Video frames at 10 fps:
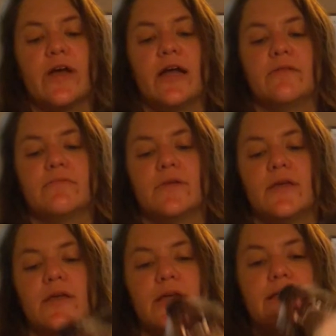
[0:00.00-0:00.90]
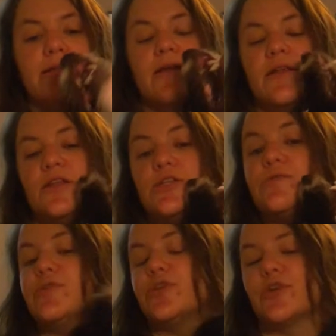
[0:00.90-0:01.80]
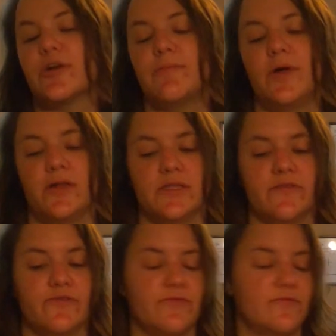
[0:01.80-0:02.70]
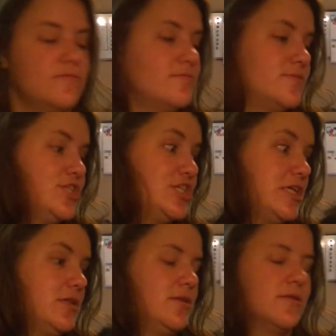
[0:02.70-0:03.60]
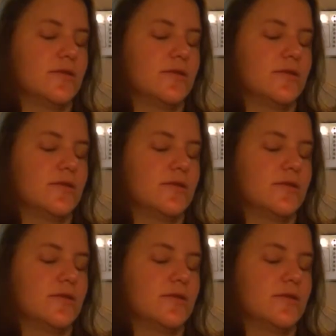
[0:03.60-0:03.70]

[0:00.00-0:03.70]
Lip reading: got, dude, you're compulsive. Chill.